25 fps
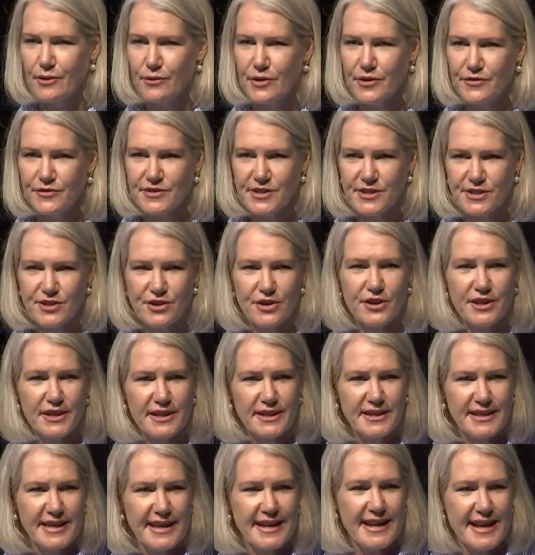We've just got
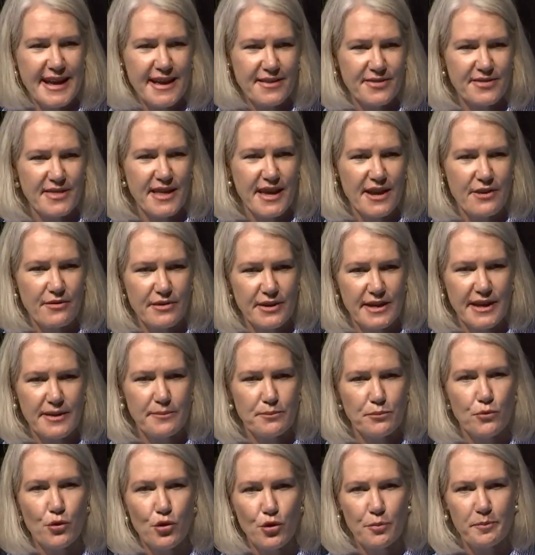to get out there and
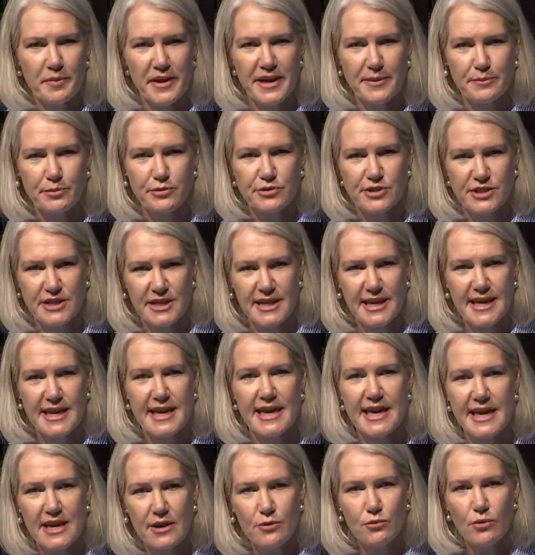get more people to
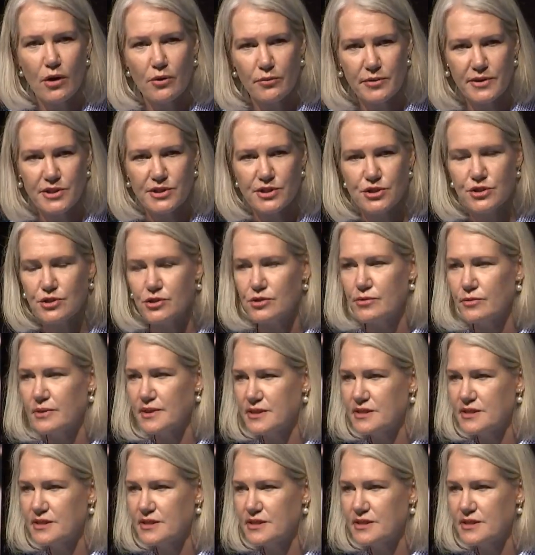hear what we do,